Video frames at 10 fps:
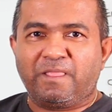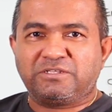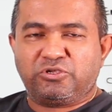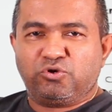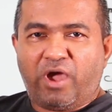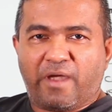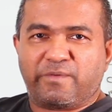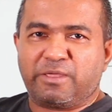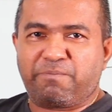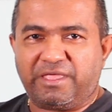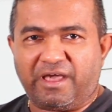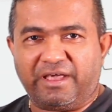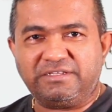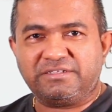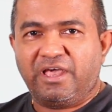So you have
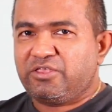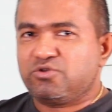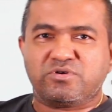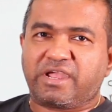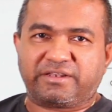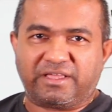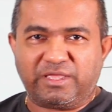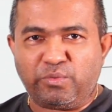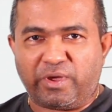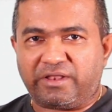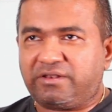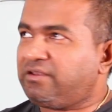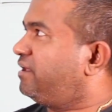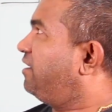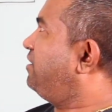APIs, you get the
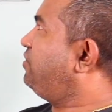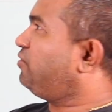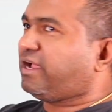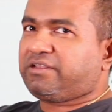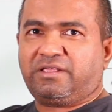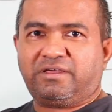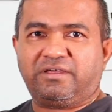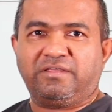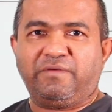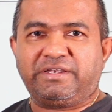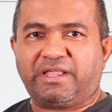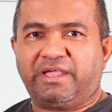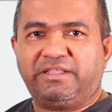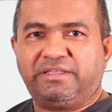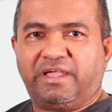event, you get the event
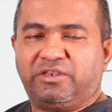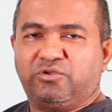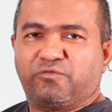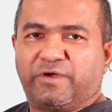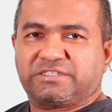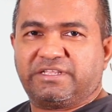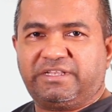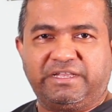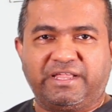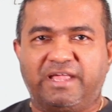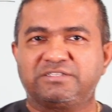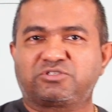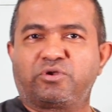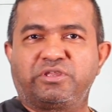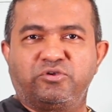ID and you fetch the data and
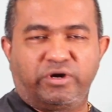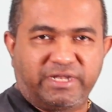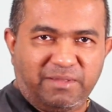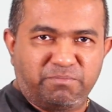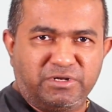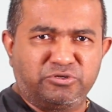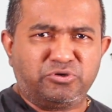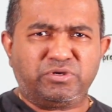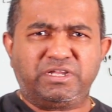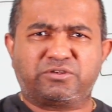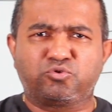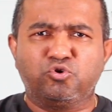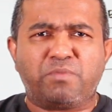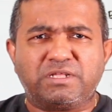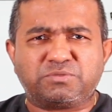store in your table. Do you need
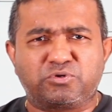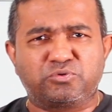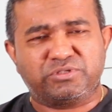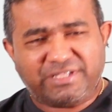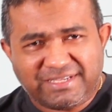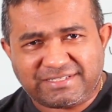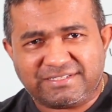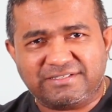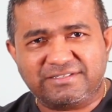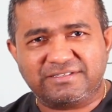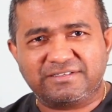2 months to do this?